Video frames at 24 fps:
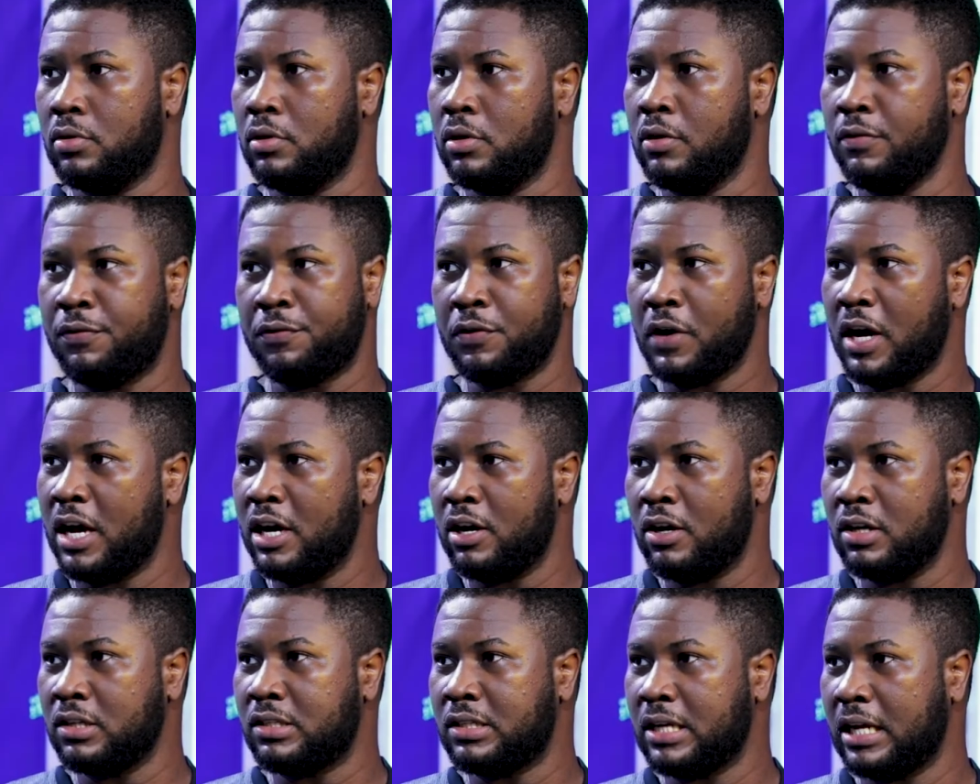you're
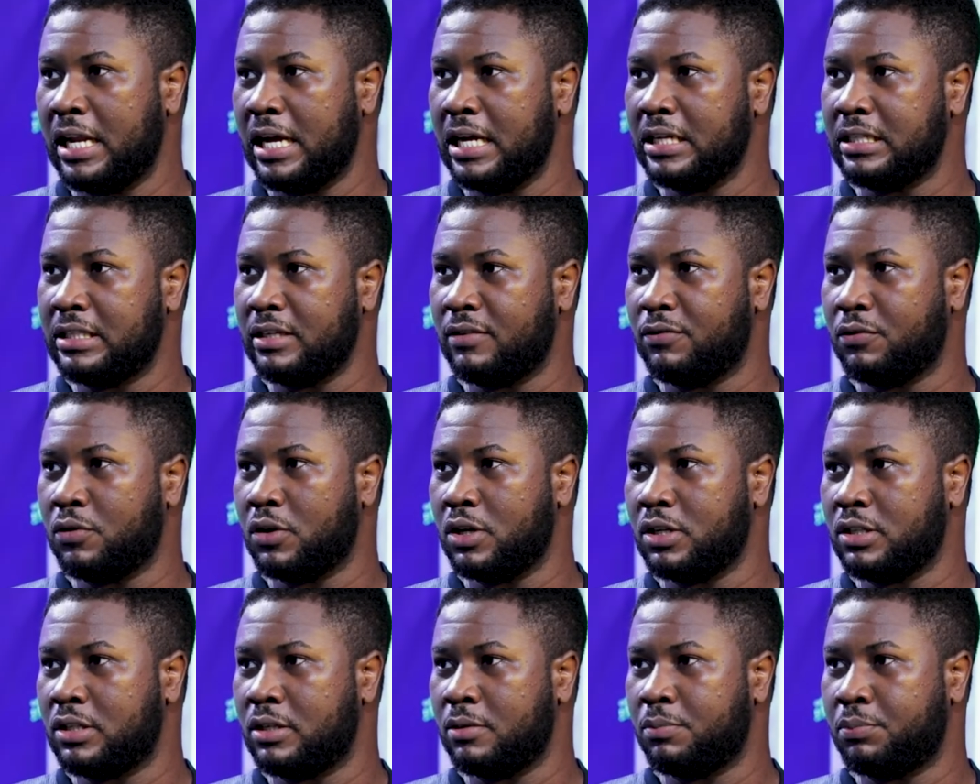not selective,
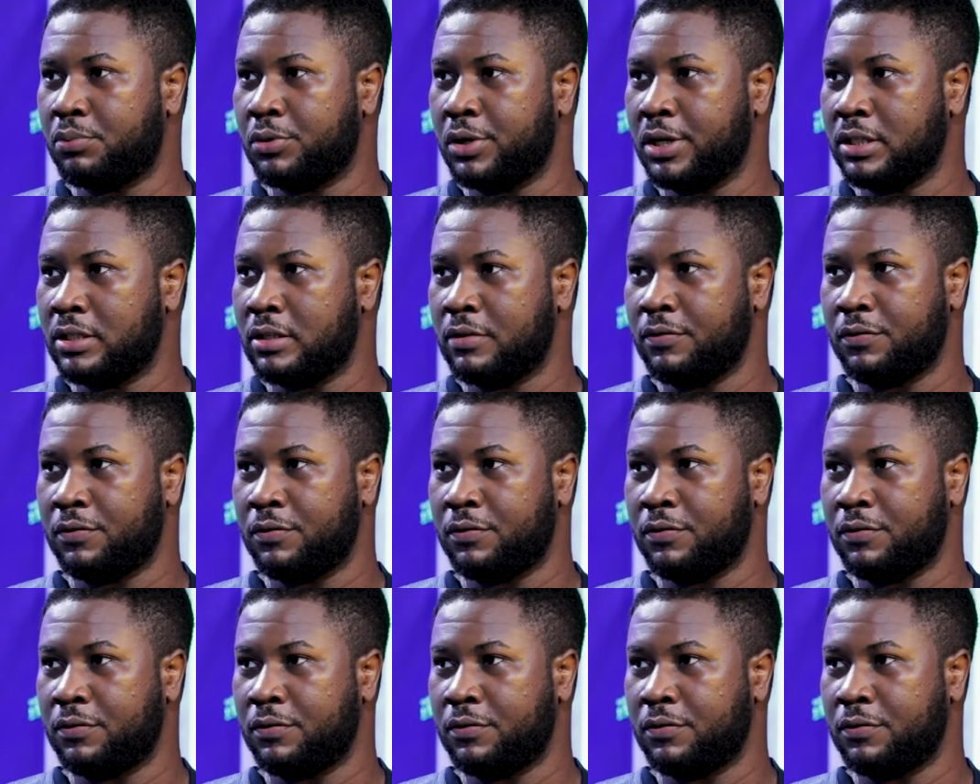what's the point?